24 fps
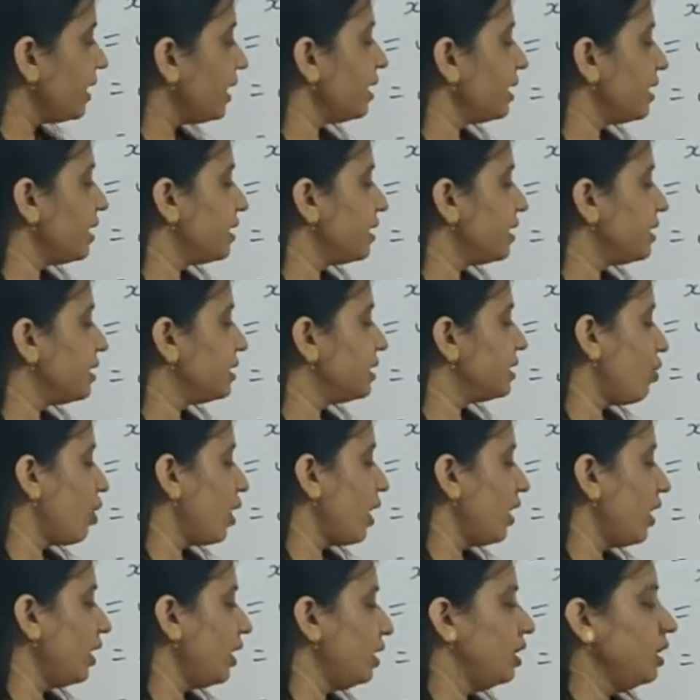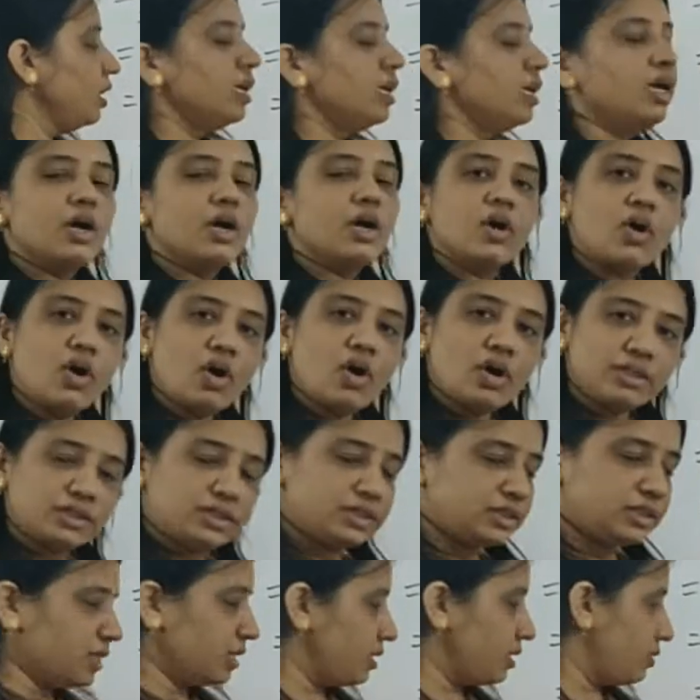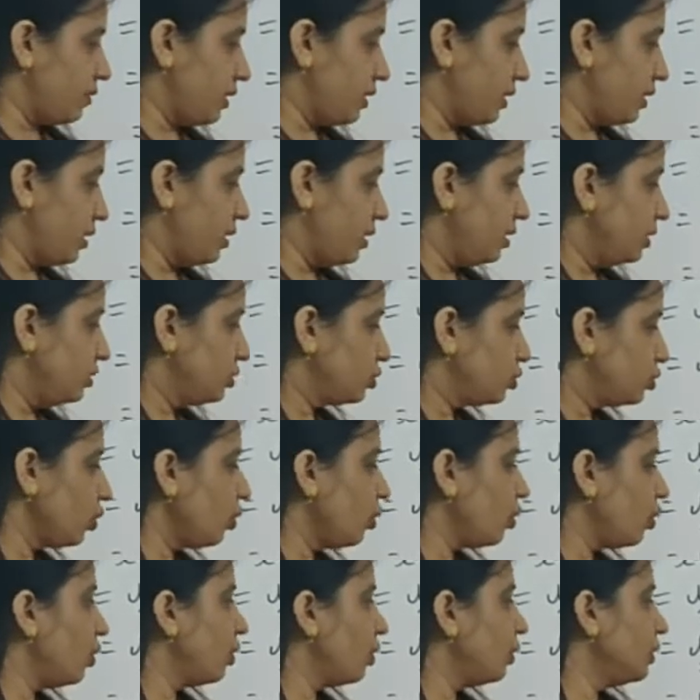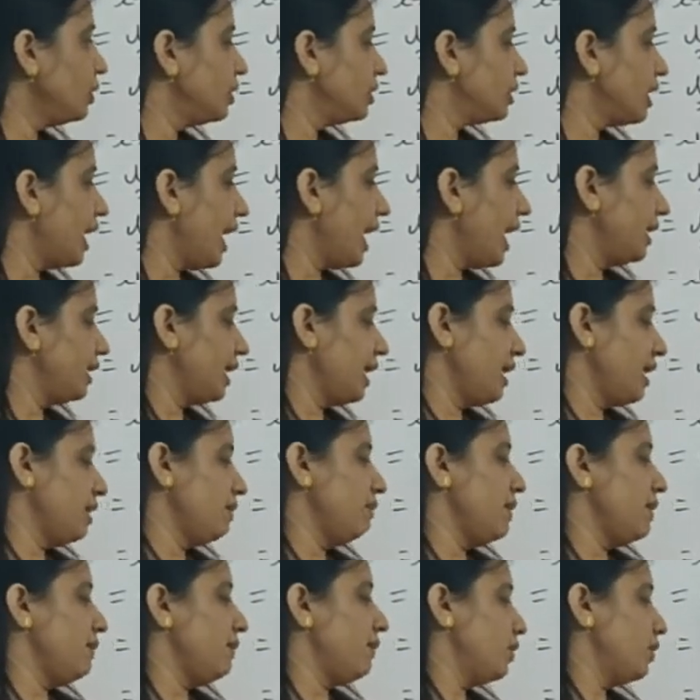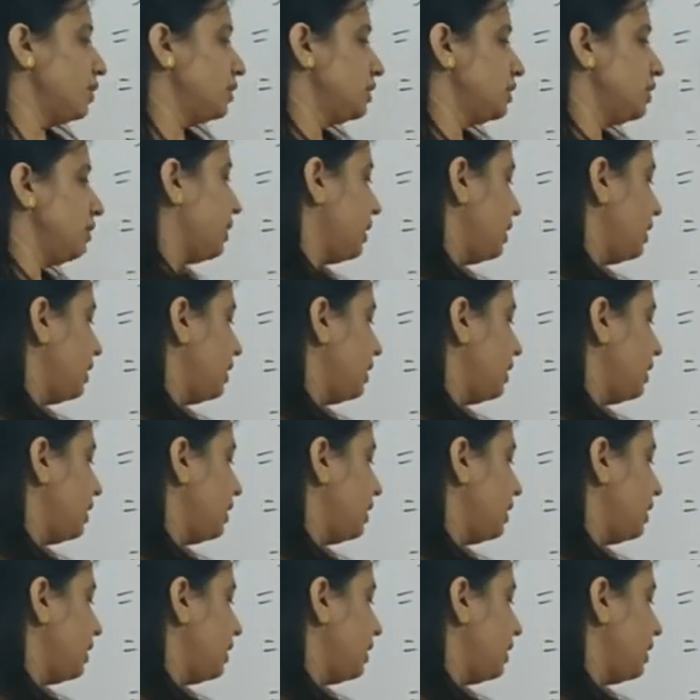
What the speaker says: is a what? Constant one. So that can be possible